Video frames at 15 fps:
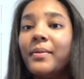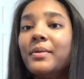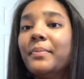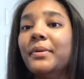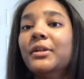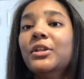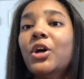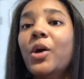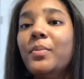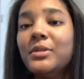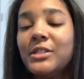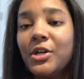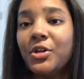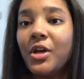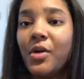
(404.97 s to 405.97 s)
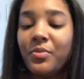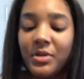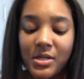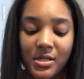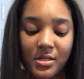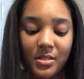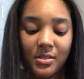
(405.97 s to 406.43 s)
But no, I'm gonna tell y'all what
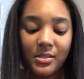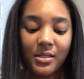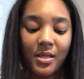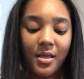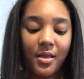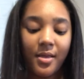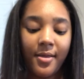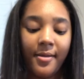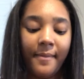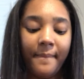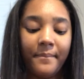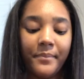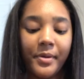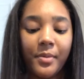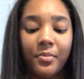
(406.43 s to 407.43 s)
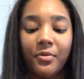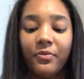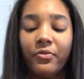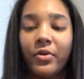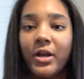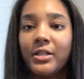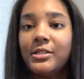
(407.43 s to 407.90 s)
it is. But
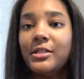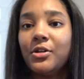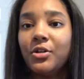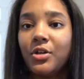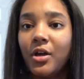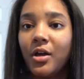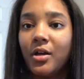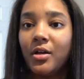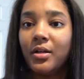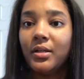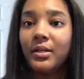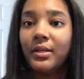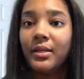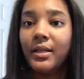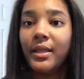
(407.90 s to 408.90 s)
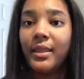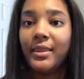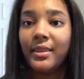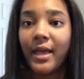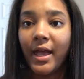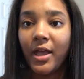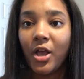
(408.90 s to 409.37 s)
before I tell y'all
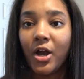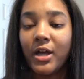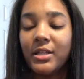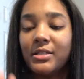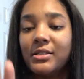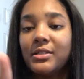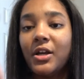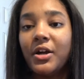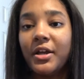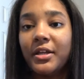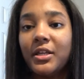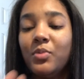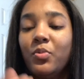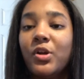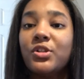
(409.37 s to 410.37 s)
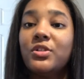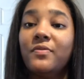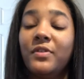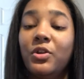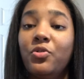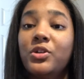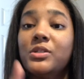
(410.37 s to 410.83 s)
that, y'all gotta keep watching the
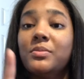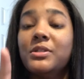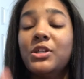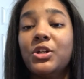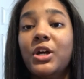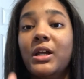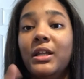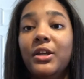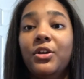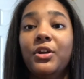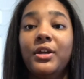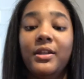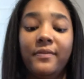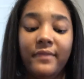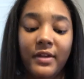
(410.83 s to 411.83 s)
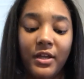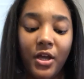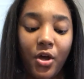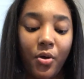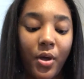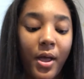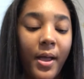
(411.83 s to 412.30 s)
video, because I'm gonna tell y'all later in the video.
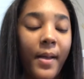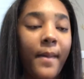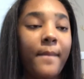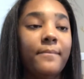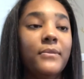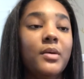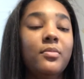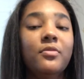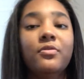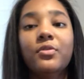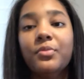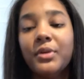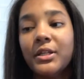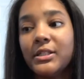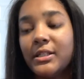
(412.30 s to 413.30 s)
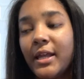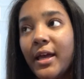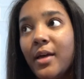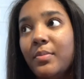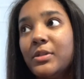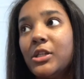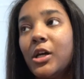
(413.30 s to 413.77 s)
But before we get to that,
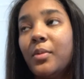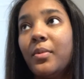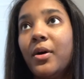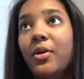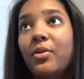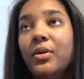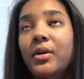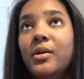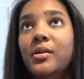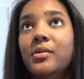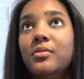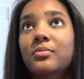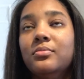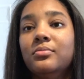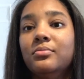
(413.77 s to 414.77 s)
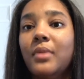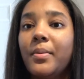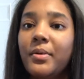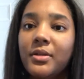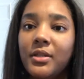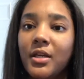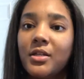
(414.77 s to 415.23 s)
I'm gonna talk about my
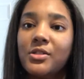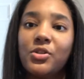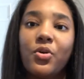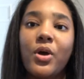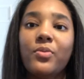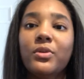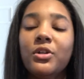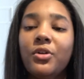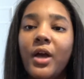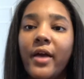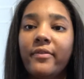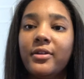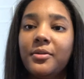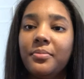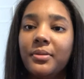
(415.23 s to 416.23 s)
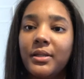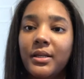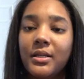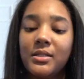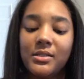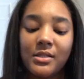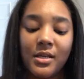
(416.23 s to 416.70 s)
birthday. So I really don't have any
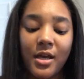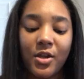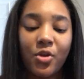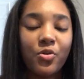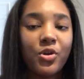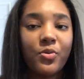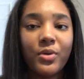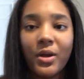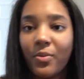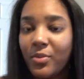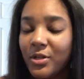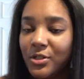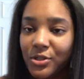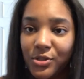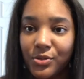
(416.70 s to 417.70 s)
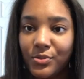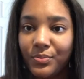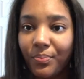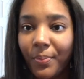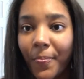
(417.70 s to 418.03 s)
plans yet. I don't know what I wanna do.